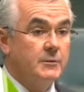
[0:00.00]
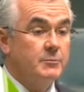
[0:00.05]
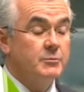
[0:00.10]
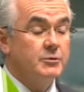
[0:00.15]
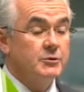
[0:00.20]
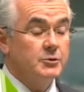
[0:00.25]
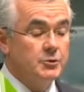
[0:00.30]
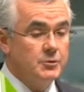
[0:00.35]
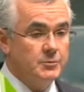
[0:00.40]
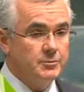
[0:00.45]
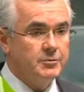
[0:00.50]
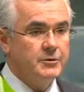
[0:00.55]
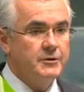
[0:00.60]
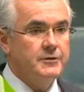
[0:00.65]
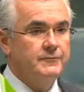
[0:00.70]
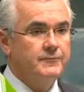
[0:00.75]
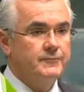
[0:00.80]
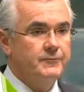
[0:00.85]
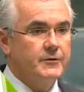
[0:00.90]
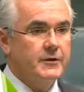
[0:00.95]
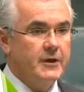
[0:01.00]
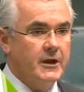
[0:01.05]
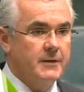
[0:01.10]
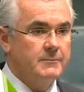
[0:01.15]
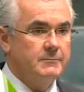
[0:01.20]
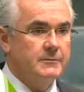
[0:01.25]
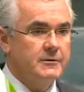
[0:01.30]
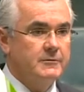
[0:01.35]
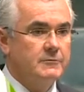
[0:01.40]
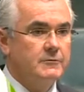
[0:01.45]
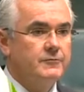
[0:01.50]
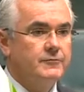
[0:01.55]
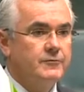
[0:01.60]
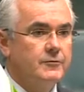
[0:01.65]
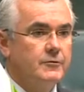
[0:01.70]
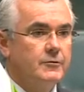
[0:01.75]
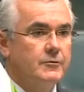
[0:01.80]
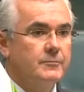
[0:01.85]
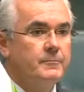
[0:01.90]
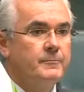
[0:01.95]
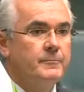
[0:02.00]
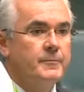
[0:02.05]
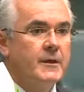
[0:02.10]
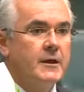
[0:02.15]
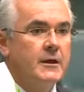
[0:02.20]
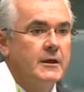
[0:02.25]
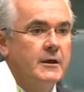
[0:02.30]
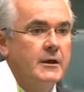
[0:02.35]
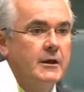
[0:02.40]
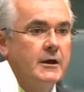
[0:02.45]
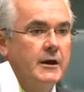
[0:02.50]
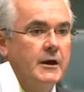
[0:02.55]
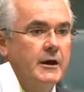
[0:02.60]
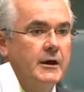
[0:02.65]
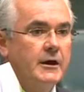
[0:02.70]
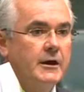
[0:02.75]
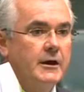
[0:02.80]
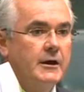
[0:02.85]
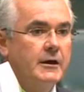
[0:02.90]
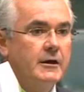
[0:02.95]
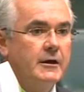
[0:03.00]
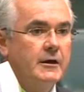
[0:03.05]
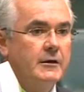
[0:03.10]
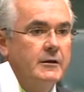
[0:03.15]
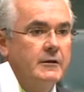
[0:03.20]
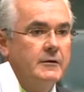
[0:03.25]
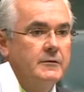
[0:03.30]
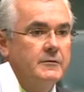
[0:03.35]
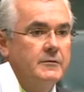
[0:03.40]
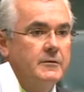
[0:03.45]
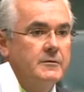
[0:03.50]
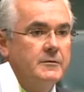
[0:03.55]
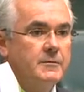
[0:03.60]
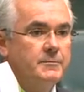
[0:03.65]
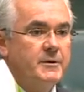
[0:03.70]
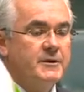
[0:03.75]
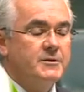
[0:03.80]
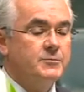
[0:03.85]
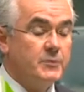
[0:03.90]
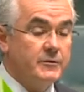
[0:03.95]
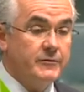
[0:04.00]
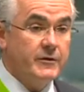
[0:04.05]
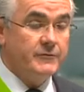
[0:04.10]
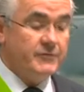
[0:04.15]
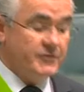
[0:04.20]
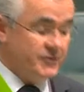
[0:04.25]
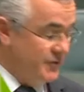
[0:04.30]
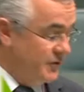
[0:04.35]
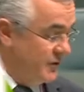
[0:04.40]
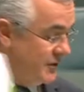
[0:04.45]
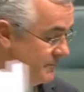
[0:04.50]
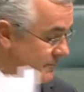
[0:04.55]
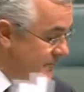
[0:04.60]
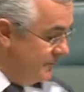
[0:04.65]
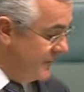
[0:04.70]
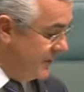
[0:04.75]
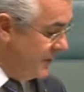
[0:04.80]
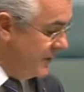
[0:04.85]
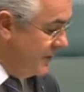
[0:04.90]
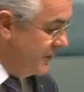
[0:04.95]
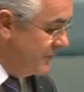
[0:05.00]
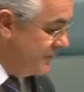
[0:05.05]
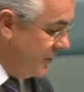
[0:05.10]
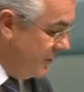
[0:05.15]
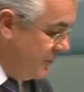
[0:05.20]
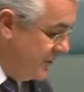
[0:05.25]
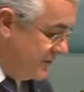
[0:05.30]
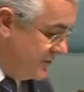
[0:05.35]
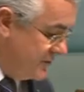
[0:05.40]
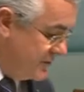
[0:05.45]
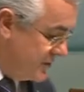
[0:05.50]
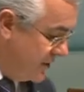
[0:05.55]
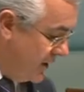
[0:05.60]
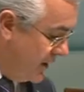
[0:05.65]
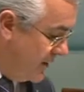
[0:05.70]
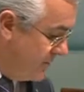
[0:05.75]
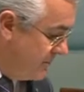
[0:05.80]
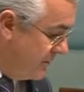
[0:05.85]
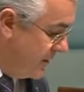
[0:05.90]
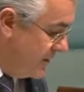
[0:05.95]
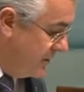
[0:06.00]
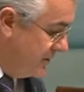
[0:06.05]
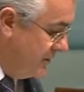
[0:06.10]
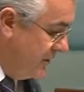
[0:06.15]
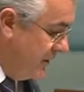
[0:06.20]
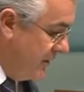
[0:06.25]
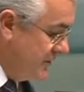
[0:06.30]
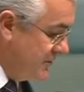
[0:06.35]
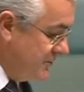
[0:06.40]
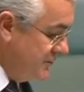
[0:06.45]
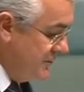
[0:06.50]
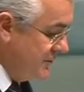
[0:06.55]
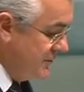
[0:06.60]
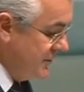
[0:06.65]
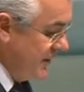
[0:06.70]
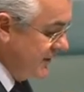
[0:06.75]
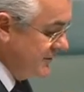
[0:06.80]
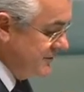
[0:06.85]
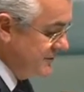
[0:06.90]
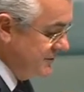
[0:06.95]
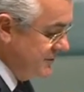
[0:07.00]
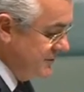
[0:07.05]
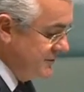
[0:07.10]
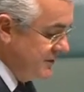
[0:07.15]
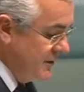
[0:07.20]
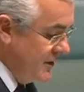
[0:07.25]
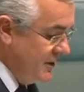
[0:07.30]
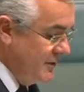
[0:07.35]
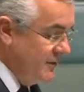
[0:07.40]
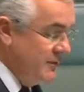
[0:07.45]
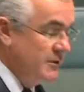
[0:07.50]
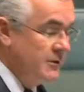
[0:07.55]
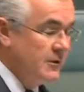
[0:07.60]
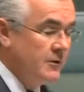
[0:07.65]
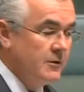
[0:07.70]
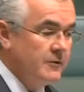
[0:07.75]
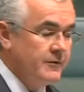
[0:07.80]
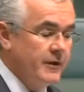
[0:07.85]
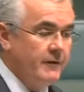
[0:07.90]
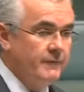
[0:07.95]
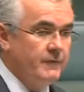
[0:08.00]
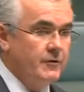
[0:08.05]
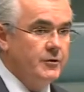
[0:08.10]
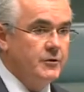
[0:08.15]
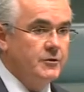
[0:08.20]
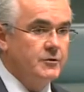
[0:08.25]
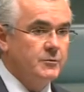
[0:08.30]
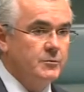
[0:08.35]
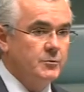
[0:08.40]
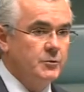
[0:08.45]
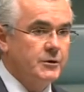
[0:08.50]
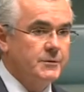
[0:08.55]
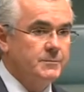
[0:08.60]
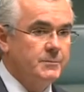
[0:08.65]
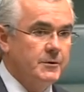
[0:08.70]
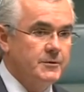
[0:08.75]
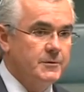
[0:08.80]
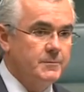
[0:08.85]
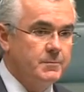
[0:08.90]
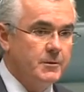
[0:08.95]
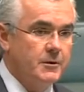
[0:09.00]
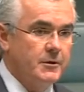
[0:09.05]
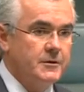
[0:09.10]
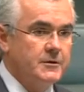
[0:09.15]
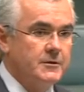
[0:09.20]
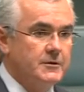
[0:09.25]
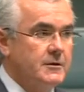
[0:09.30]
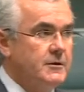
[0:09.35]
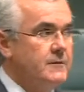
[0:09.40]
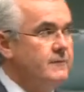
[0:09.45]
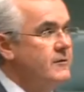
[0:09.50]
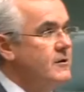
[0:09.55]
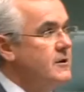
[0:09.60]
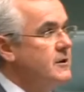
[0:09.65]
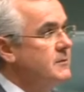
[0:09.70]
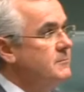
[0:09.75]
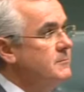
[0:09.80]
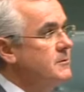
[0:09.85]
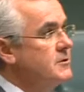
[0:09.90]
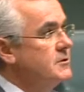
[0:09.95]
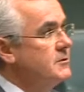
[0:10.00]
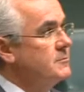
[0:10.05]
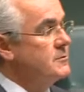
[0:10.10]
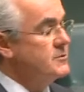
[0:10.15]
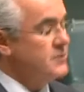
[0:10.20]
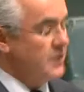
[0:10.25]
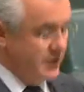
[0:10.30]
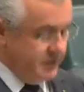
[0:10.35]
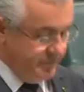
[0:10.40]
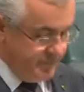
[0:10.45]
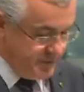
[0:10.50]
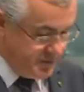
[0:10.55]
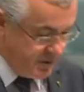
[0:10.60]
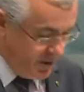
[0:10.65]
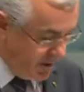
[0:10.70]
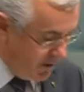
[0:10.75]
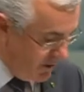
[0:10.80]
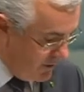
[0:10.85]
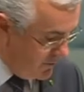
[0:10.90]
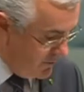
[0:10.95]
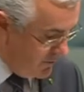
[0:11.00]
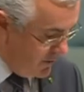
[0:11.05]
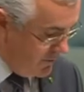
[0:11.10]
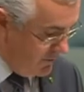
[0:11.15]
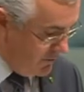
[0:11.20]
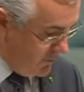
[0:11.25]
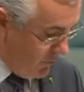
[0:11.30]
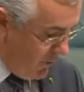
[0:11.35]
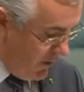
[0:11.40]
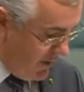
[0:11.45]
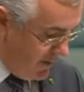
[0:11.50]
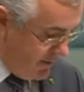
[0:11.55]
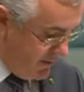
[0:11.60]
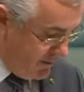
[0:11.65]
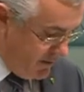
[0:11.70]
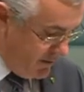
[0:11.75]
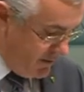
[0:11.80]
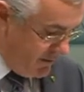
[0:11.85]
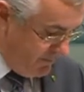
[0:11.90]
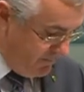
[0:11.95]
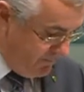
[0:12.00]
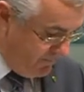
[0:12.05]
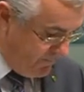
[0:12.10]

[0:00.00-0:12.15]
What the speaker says: blueprint for gambling reform, the best we've ever seen. So it is a shame that in 2010 that very good work by the Productivity Commission was overshadowed in the way it did.